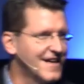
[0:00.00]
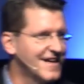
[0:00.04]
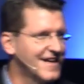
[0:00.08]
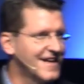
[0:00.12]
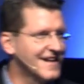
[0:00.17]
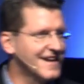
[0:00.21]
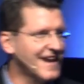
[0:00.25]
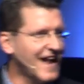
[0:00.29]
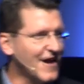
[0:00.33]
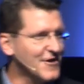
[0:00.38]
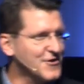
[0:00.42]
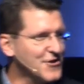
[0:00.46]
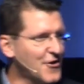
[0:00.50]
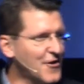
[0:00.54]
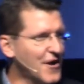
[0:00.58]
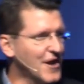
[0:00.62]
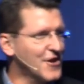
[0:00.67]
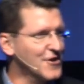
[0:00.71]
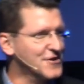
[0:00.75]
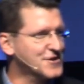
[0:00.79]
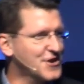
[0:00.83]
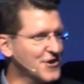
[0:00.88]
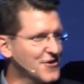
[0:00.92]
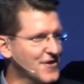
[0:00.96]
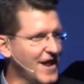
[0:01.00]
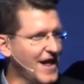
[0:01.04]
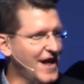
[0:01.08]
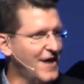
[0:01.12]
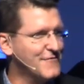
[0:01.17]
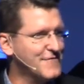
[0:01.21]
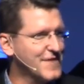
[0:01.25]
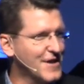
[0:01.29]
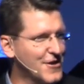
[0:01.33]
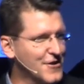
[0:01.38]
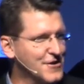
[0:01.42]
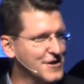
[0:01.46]
Now turn and look to your
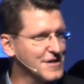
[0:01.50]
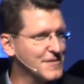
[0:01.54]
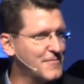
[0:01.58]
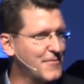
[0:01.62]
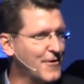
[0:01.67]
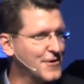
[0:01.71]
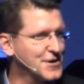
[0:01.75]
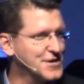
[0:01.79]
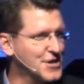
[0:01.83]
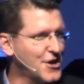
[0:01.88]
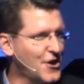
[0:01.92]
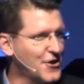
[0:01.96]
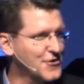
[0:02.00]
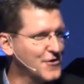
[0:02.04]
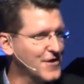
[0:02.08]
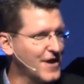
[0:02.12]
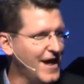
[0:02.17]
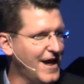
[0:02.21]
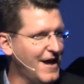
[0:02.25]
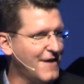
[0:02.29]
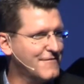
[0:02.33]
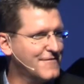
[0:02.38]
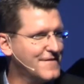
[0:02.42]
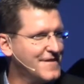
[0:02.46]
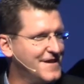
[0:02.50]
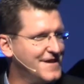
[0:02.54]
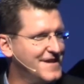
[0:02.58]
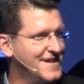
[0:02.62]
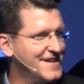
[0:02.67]
left and look at the person on your left.